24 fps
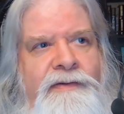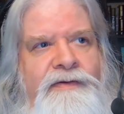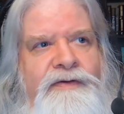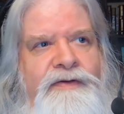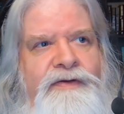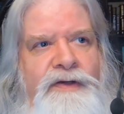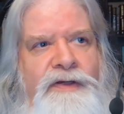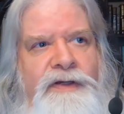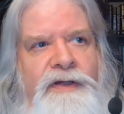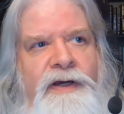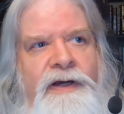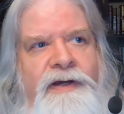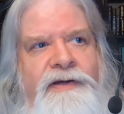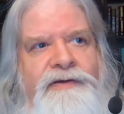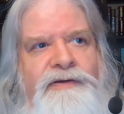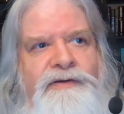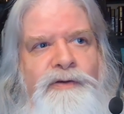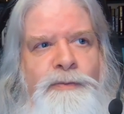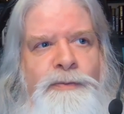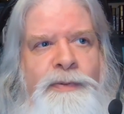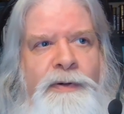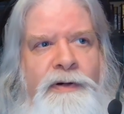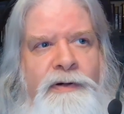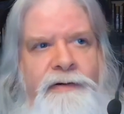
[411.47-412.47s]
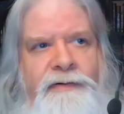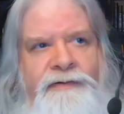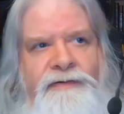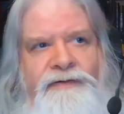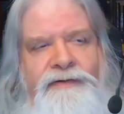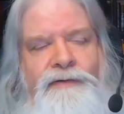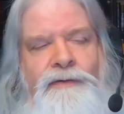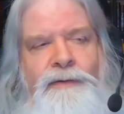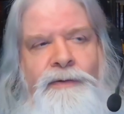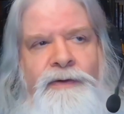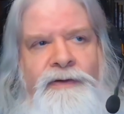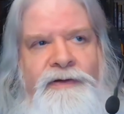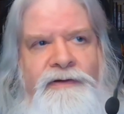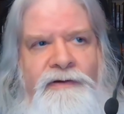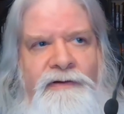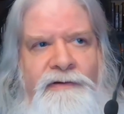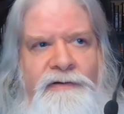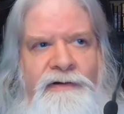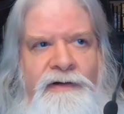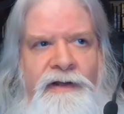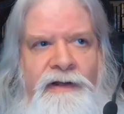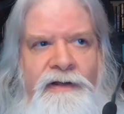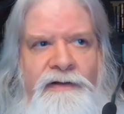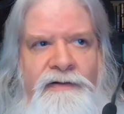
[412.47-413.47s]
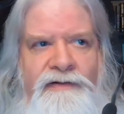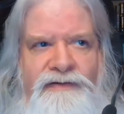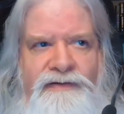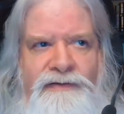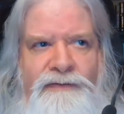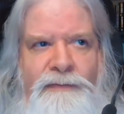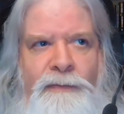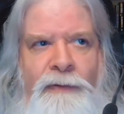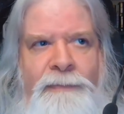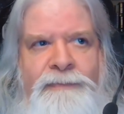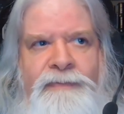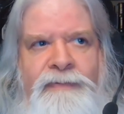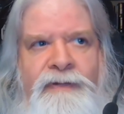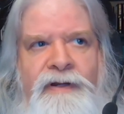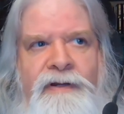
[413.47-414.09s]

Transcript: to guide your barge so it didn't get swept